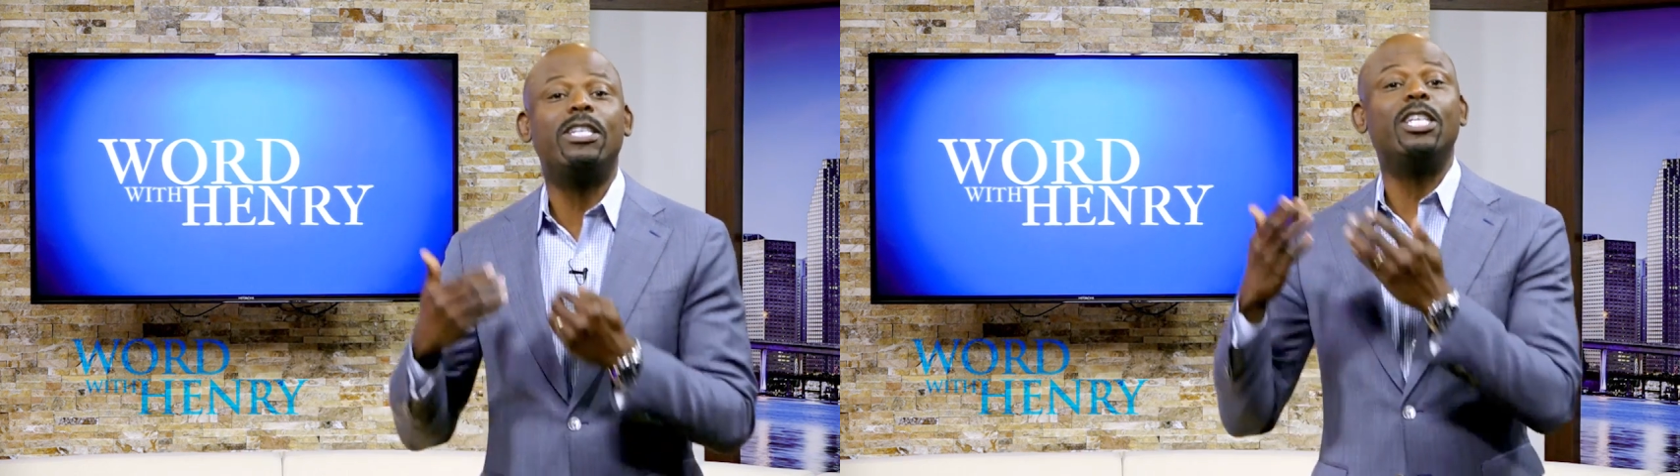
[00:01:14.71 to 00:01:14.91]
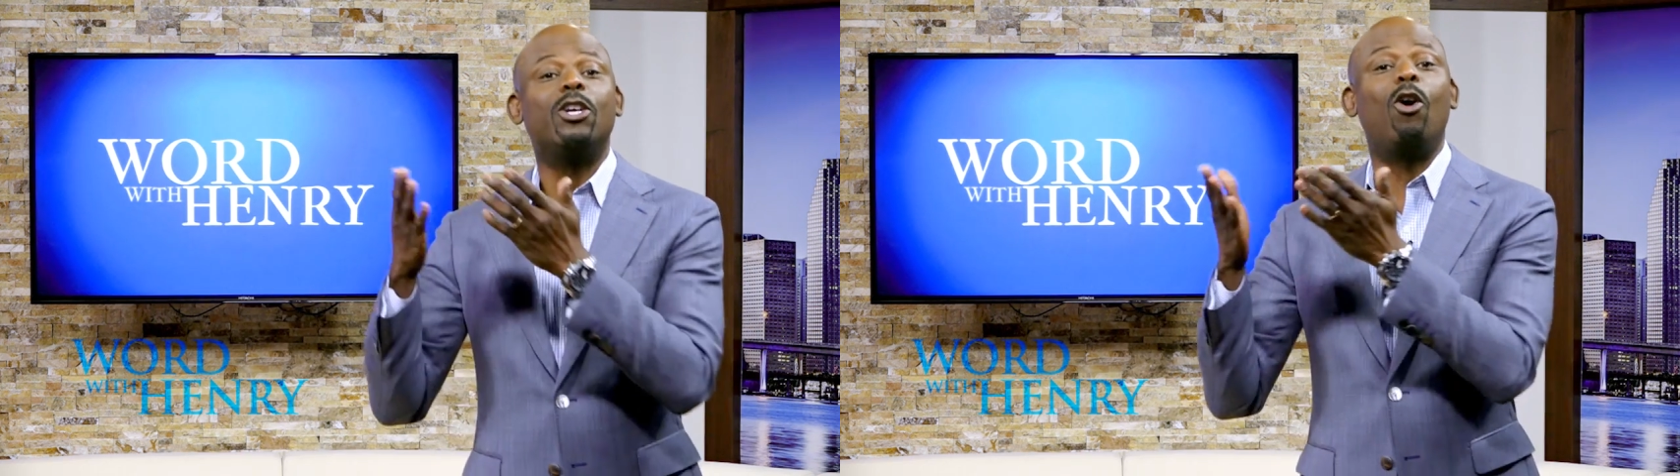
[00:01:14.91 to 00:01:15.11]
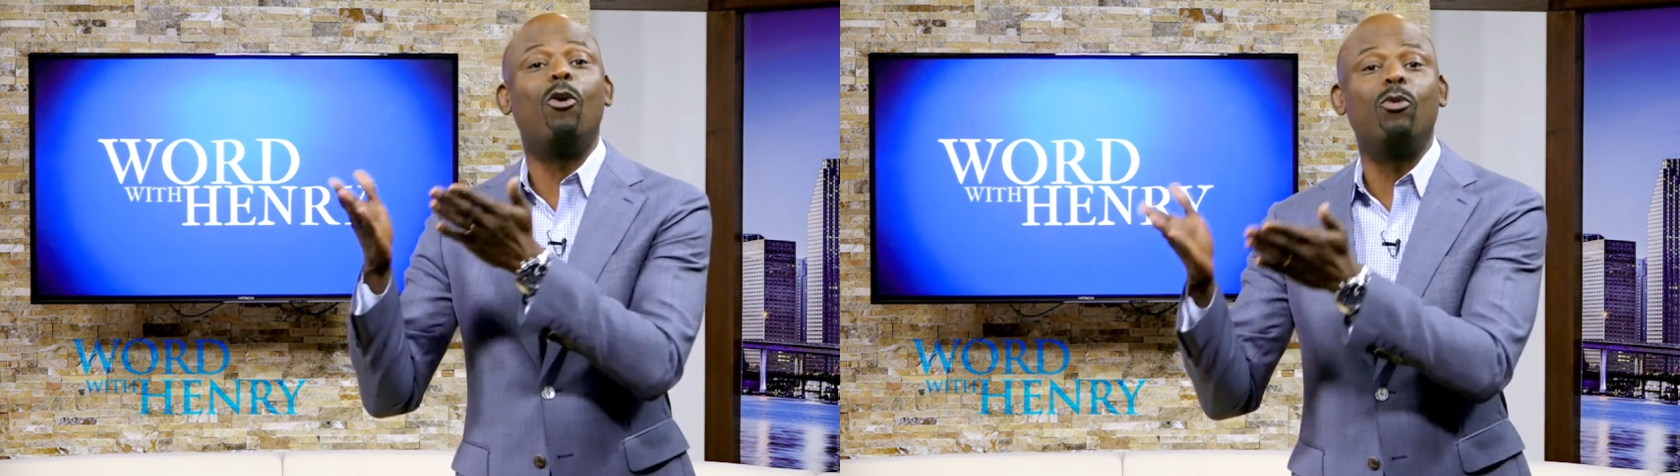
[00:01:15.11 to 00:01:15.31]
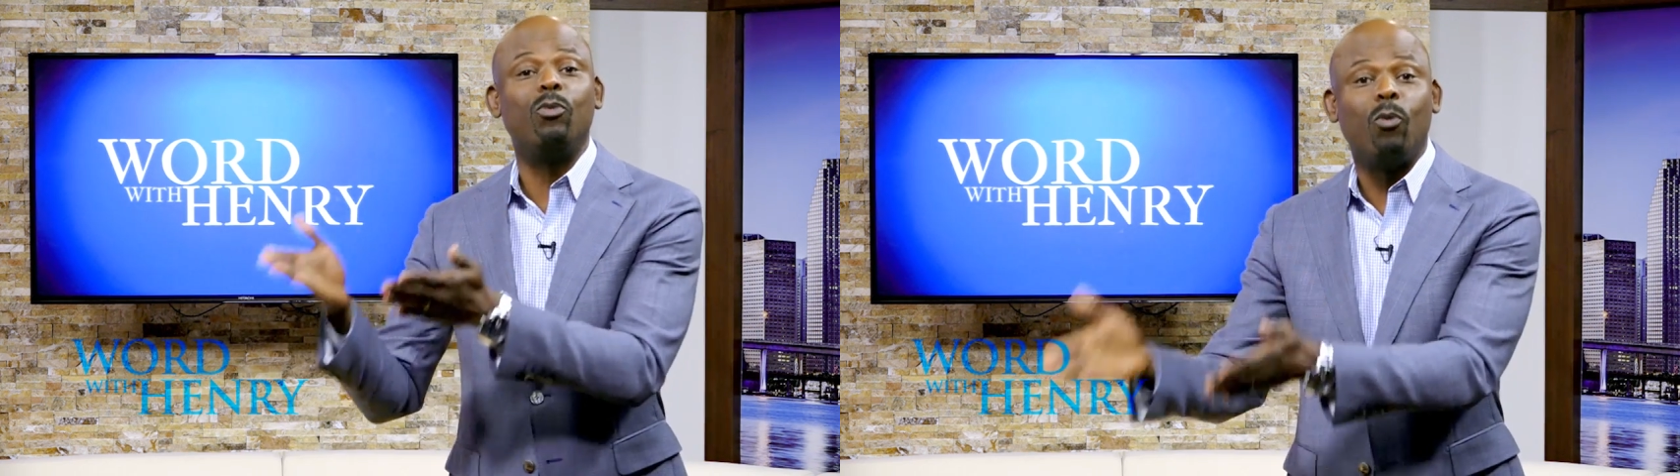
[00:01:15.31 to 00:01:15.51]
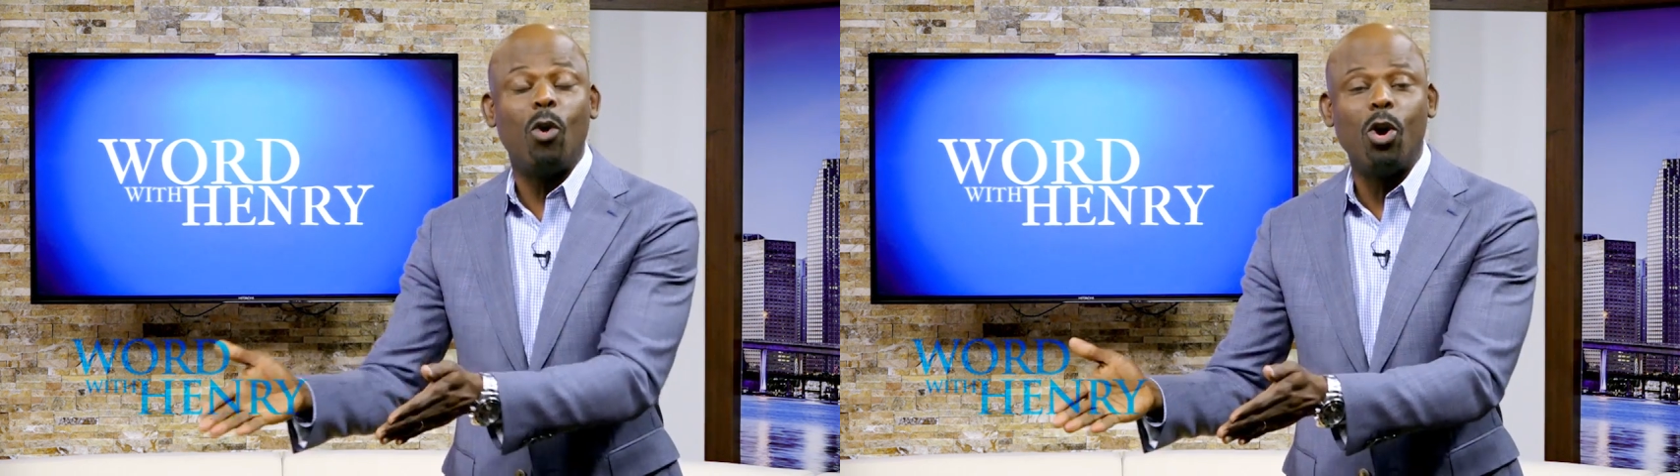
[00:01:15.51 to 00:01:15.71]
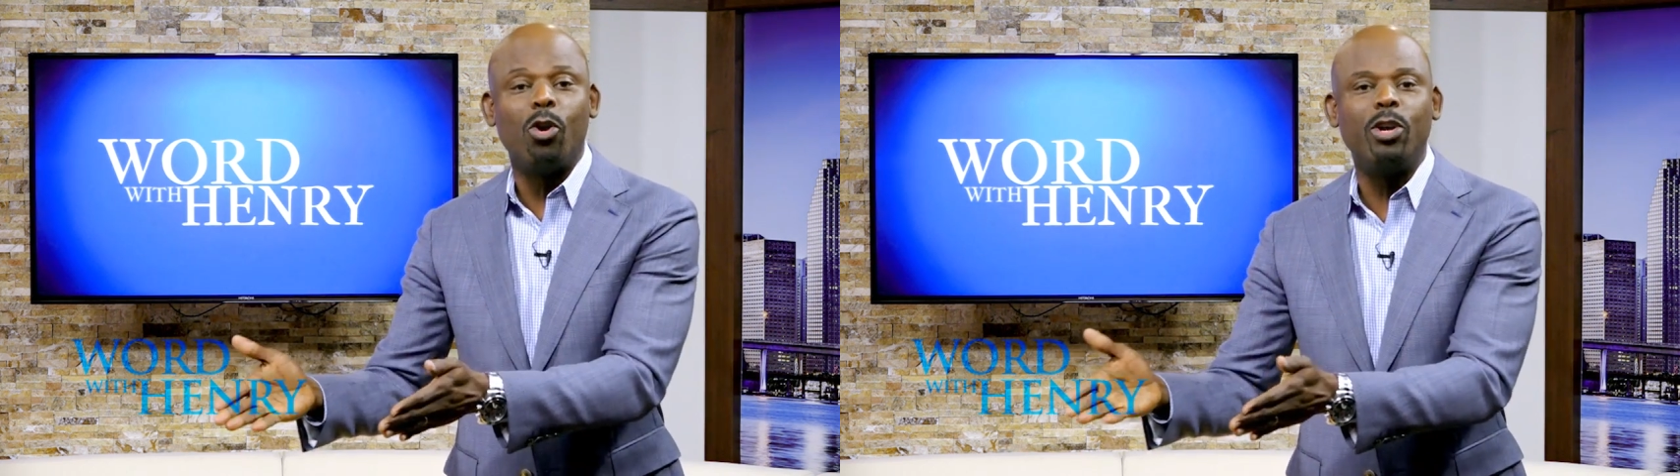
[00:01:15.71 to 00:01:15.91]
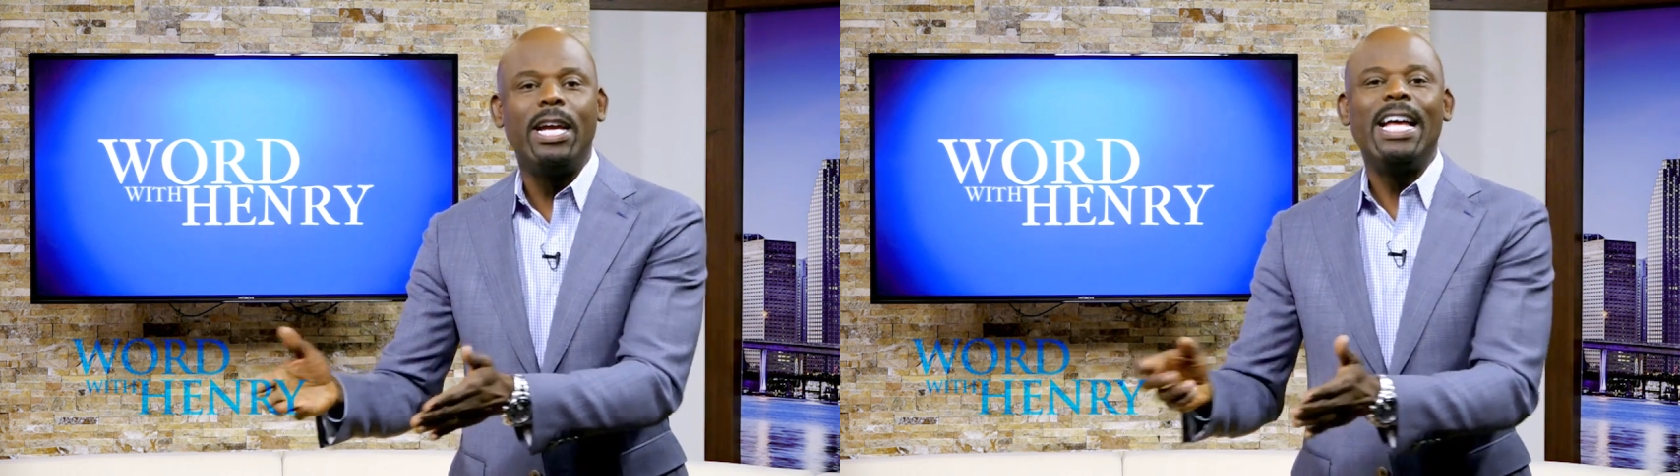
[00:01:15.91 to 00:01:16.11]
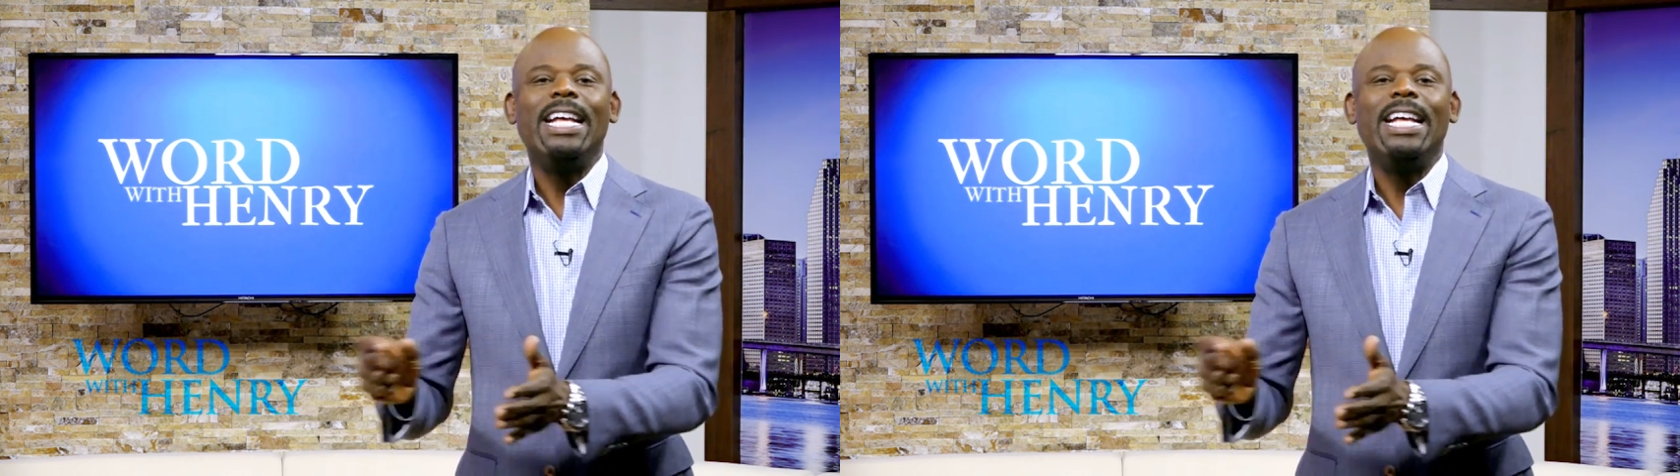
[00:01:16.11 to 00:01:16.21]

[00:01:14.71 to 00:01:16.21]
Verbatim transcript: His own Word